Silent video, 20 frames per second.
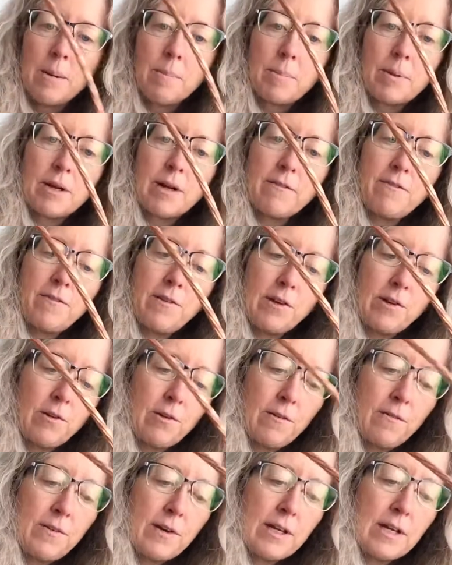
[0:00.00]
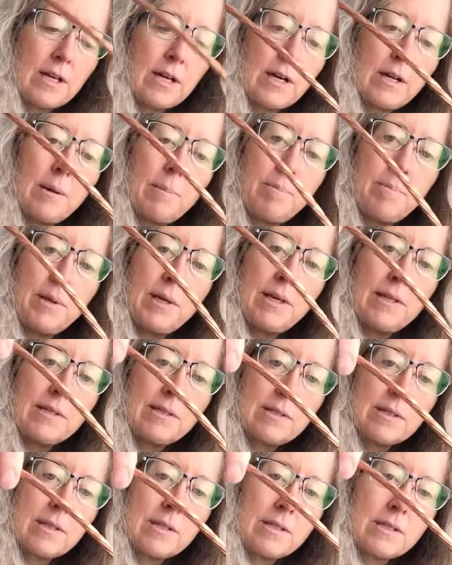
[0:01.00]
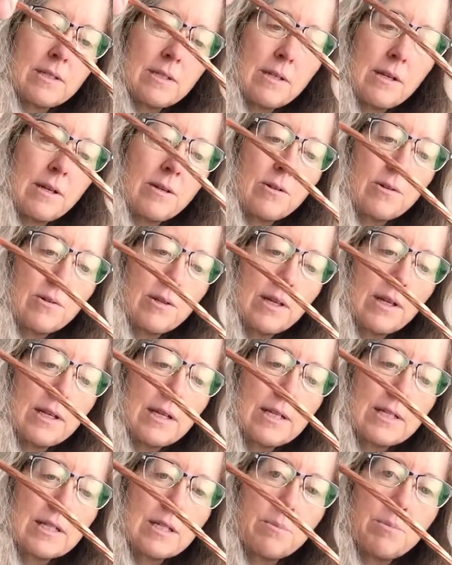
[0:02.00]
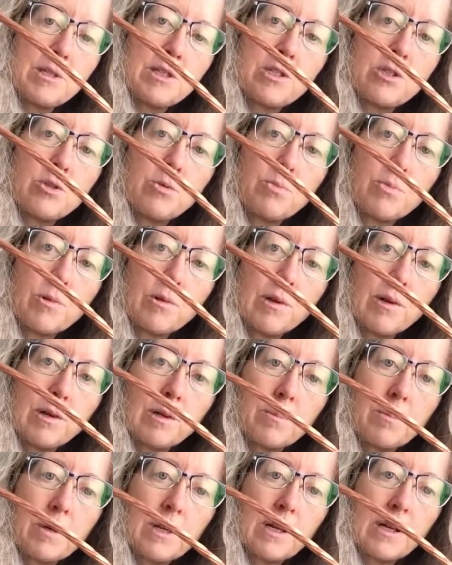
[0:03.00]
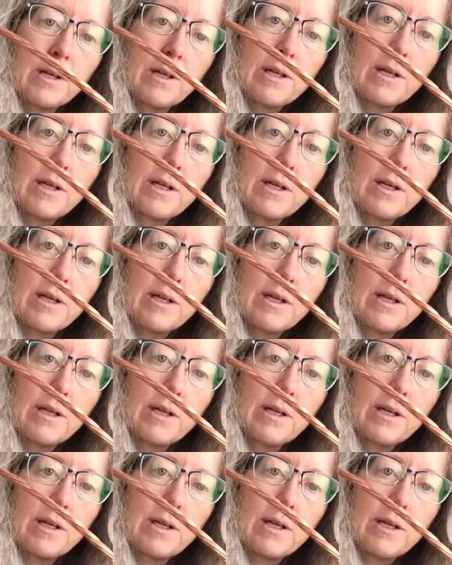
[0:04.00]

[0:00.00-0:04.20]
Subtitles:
But I figure if I cut a piece, I don't think it has to be super long, but I'm